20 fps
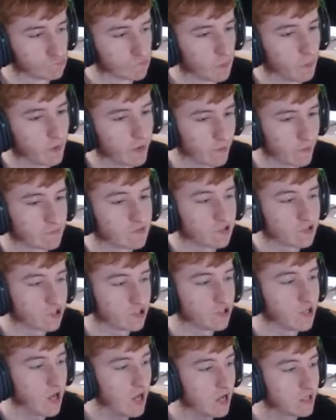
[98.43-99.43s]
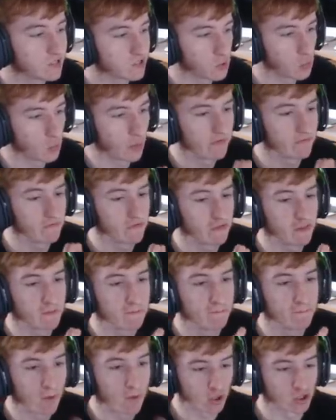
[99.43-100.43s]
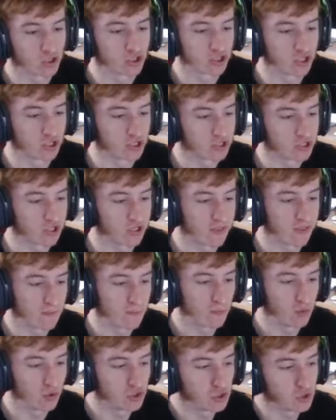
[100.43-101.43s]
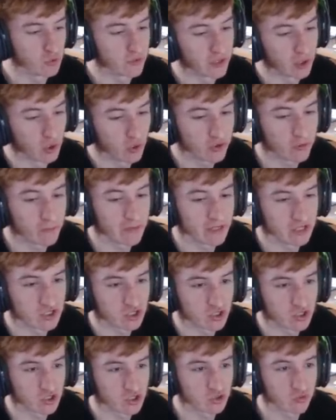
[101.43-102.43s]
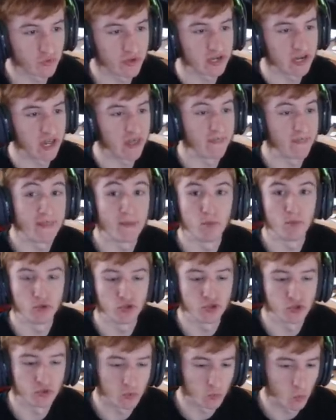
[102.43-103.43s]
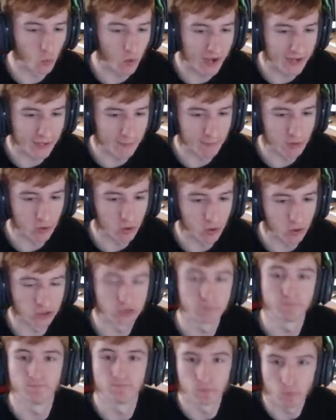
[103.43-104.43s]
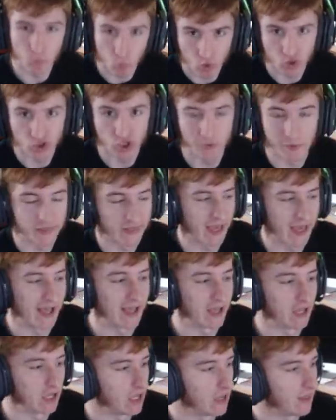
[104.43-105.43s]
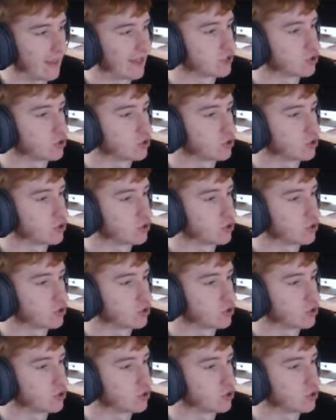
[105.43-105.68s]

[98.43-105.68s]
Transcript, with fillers: We're going to start with the monitors, then we'll do the other bits on the screen, and then we'll do the whiteboard. We'll do in that, that